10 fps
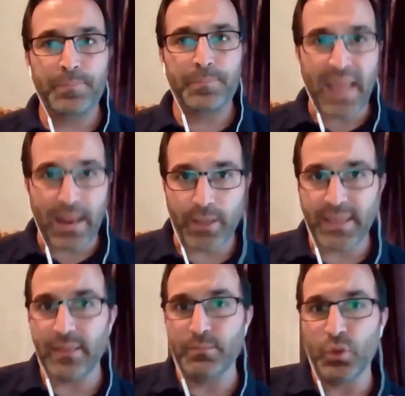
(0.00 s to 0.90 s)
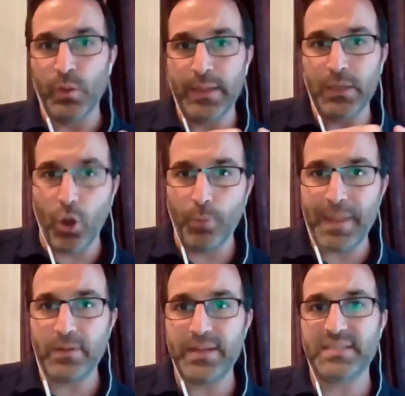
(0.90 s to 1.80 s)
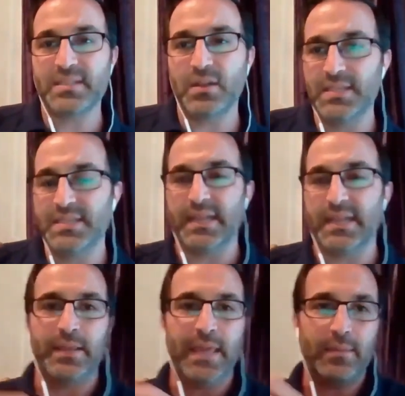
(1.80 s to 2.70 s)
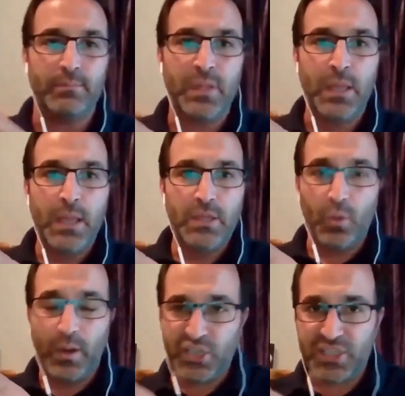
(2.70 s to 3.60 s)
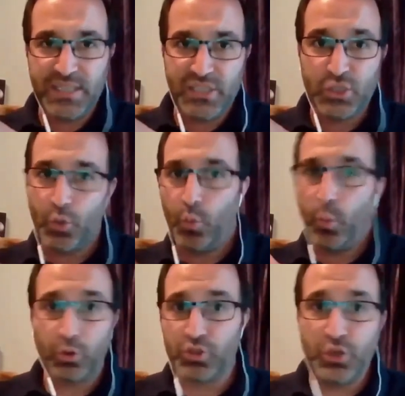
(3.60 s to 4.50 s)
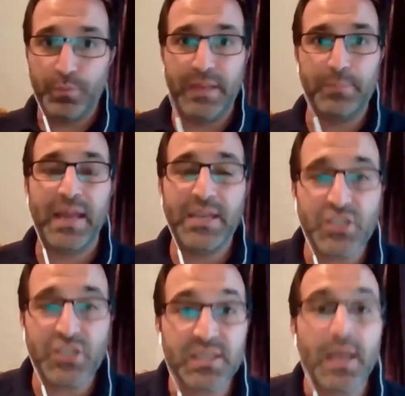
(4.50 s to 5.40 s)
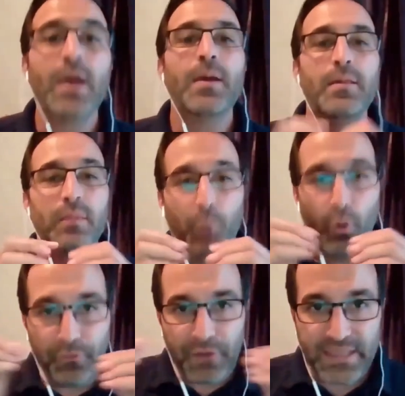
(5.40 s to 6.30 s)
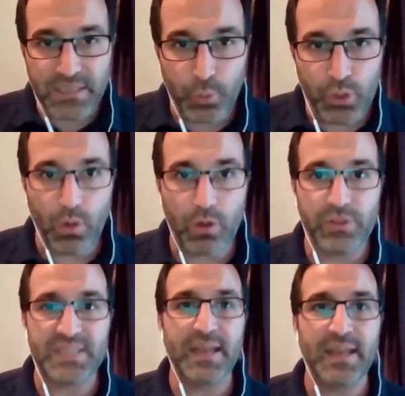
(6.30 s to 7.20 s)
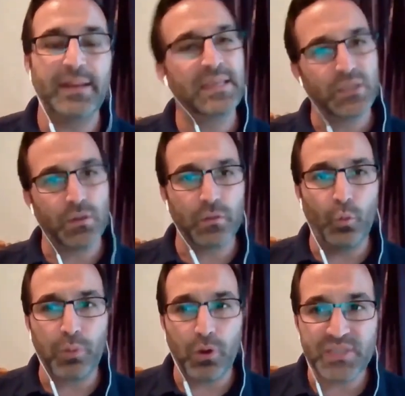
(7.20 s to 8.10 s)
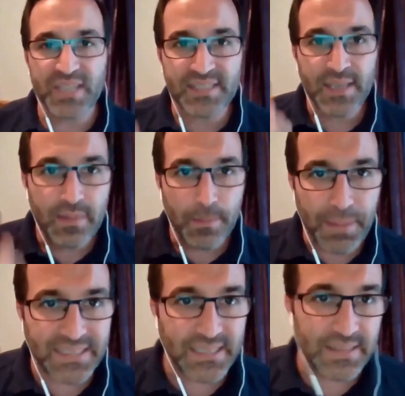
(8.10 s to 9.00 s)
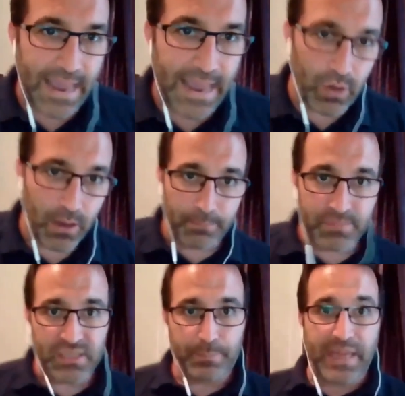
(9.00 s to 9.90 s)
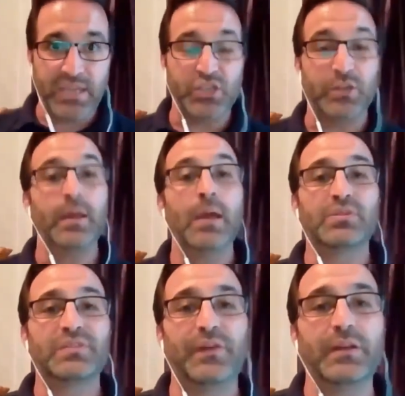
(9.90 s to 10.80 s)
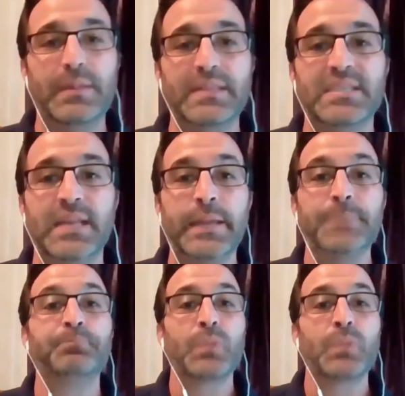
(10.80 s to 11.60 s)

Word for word: Can I get them doing compound exercises? Can I get them? Do I just need to do one or two manipulations? The more flexible you are in your techniques and your thought process, the better the outcome to the patient. Because fundamentally,